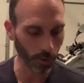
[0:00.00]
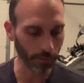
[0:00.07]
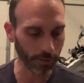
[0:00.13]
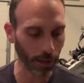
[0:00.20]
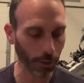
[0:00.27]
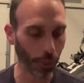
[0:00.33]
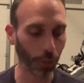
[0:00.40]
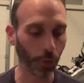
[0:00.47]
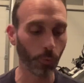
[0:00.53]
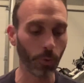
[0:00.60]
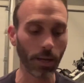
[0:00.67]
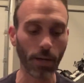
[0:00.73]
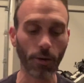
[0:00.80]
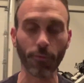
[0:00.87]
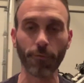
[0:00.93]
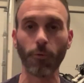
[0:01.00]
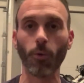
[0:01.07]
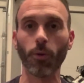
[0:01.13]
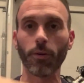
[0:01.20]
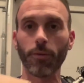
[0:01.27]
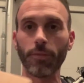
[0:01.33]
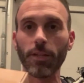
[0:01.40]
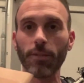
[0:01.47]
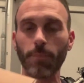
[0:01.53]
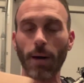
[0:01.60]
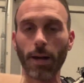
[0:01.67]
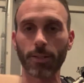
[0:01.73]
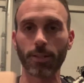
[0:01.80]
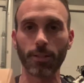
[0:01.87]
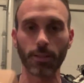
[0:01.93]
I've got 3 or 4 of these
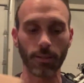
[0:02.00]
boxes,